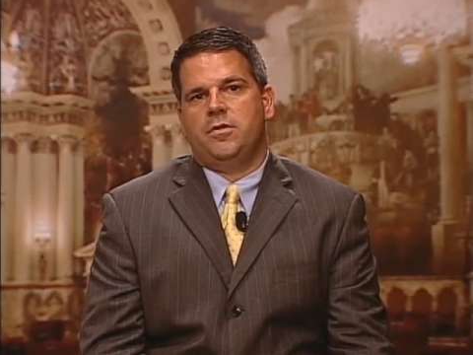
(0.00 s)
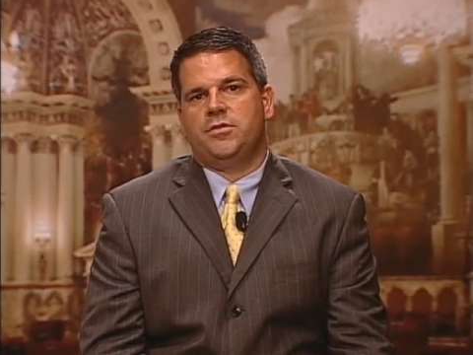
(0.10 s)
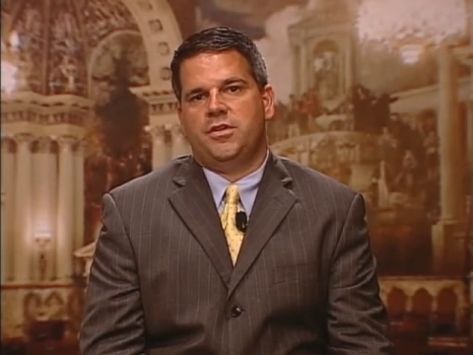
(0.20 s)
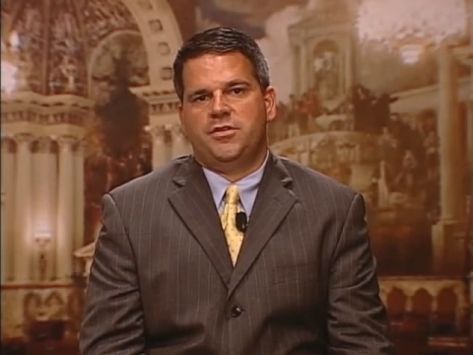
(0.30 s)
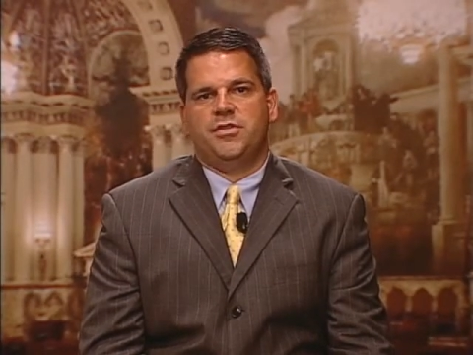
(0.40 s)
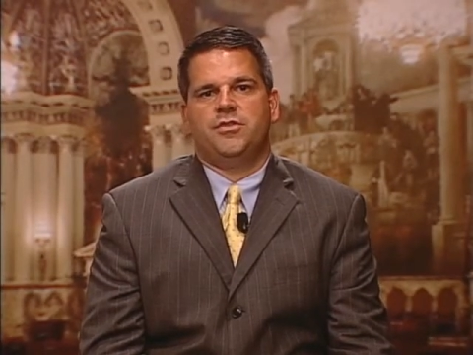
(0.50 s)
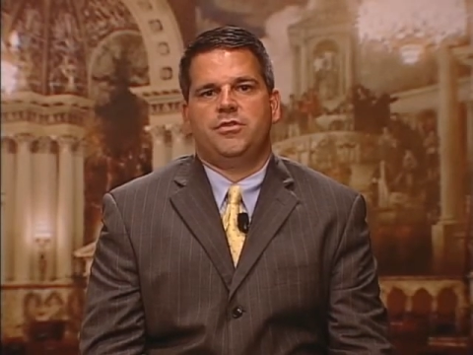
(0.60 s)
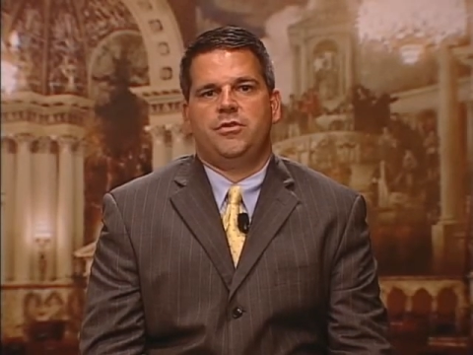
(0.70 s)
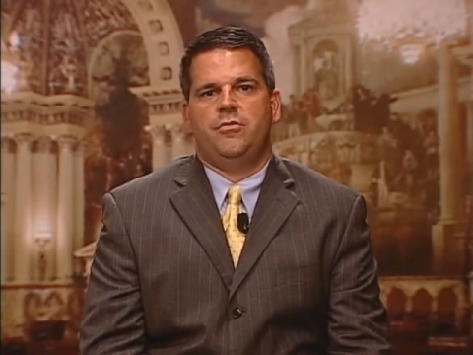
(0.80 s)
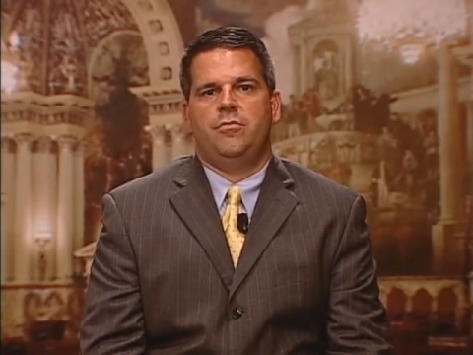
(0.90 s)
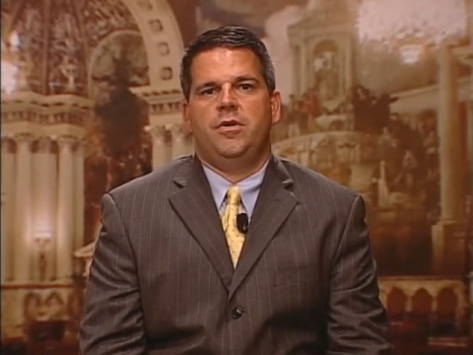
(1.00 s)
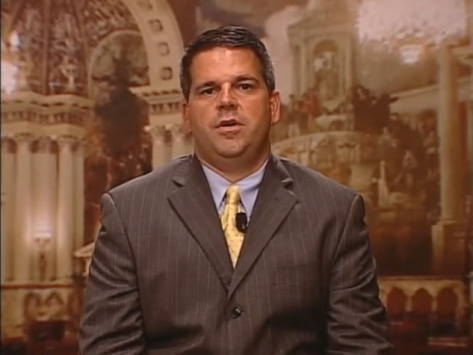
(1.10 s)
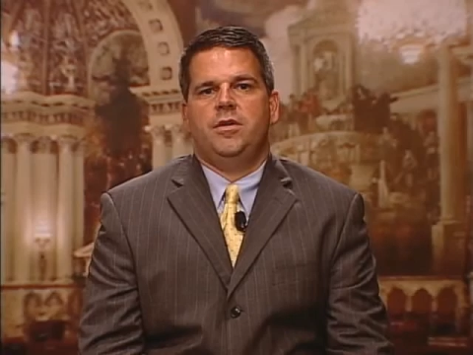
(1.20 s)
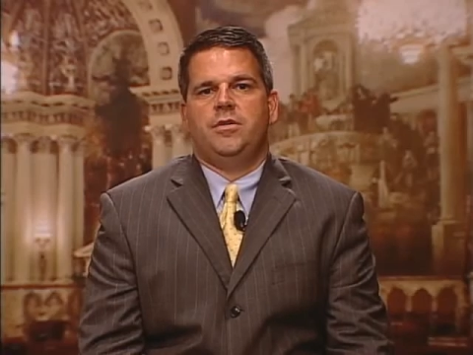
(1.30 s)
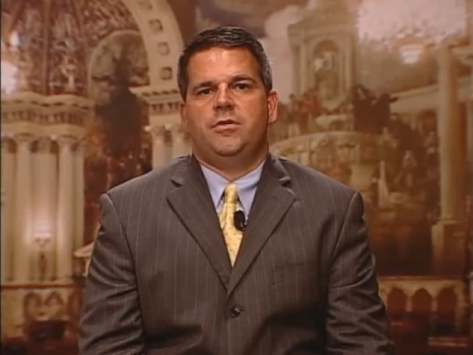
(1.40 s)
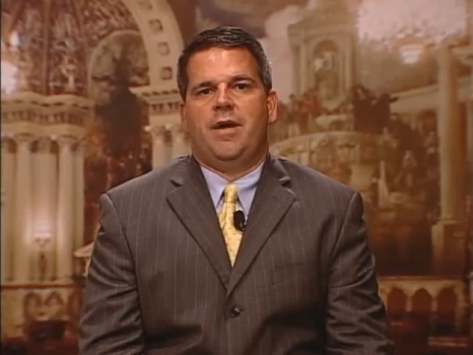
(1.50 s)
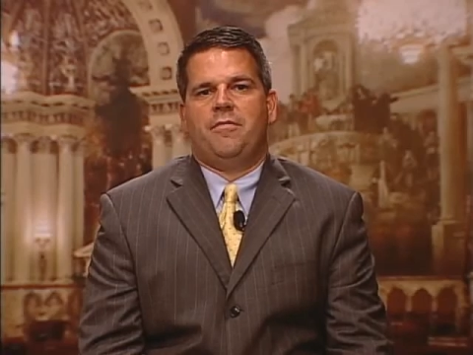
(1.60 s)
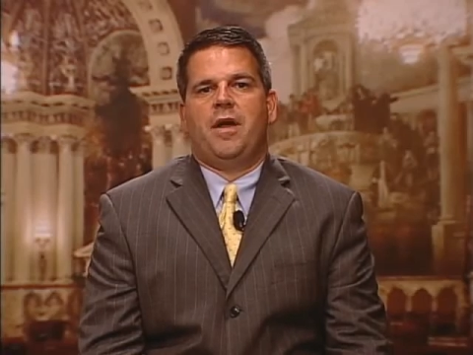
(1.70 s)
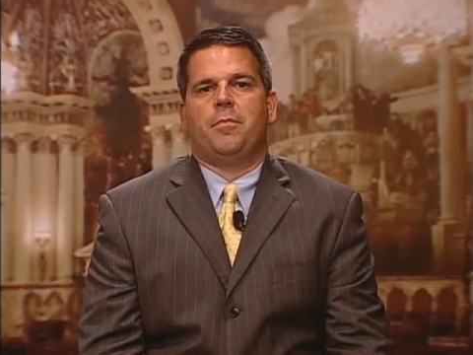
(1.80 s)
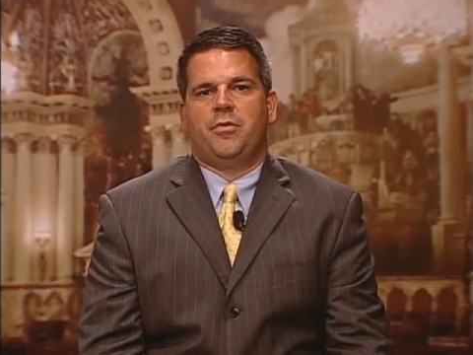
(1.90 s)
citizens to
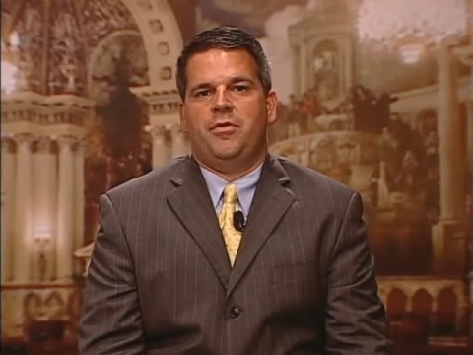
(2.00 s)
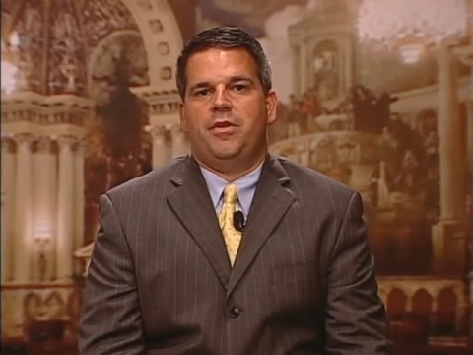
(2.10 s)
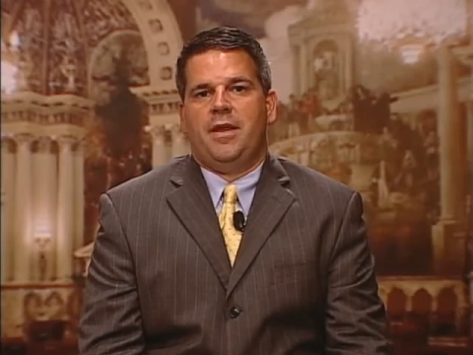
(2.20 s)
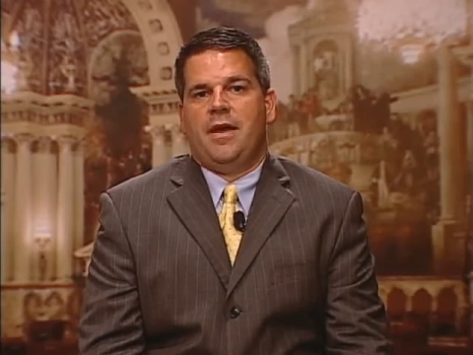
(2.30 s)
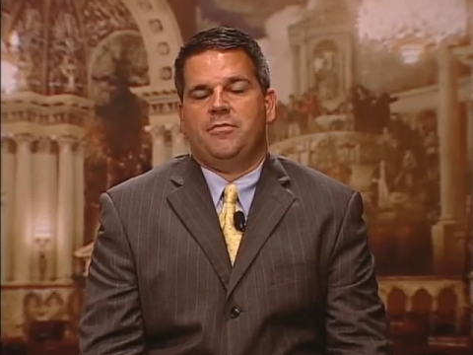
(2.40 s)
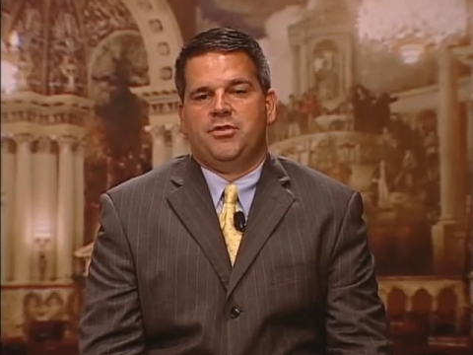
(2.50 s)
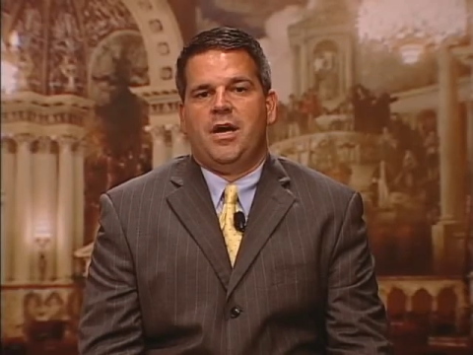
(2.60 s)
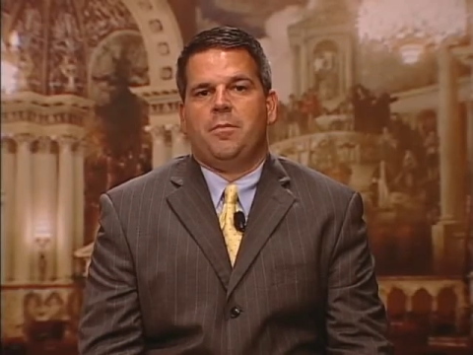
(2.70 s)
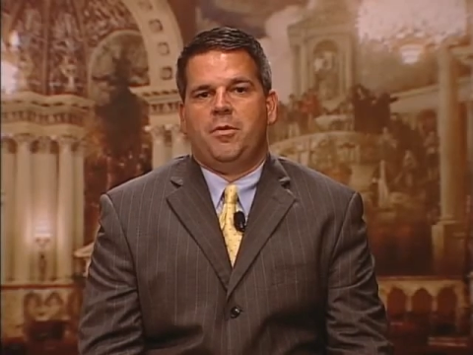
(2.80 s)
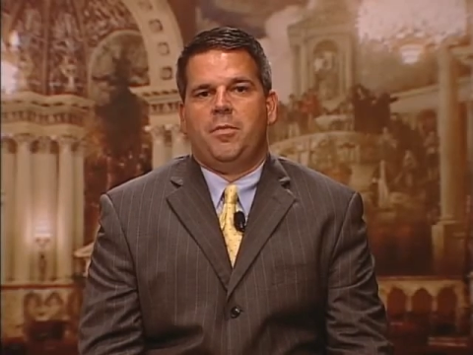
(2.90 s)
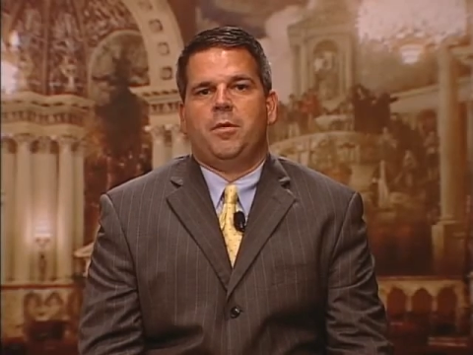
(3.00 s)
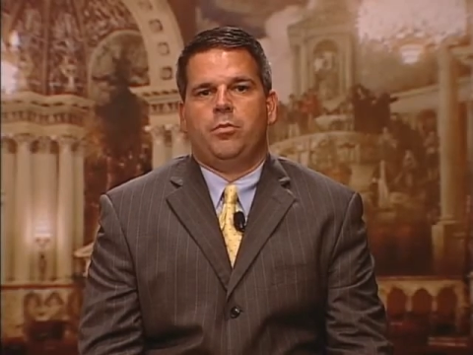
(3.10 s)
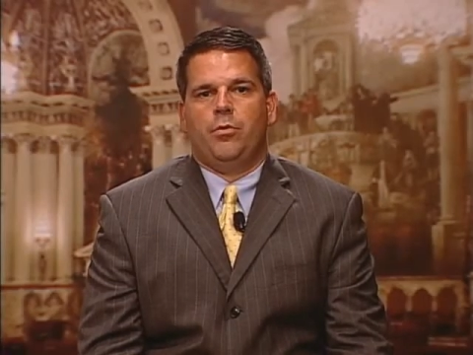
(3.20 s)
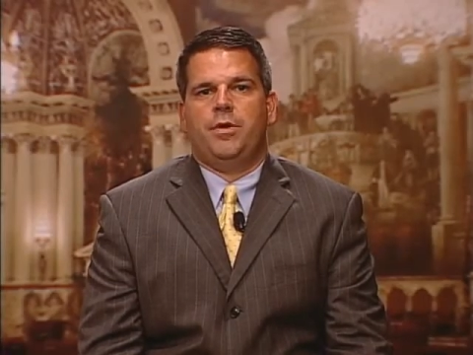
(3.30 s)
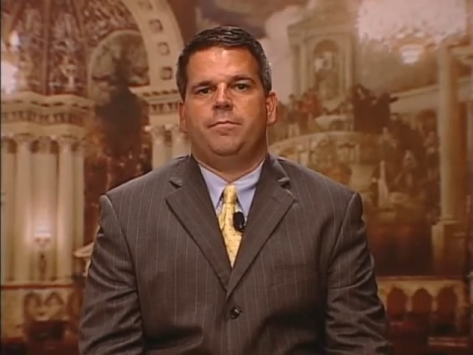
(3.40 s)
have the opportunity to have a job and be employed.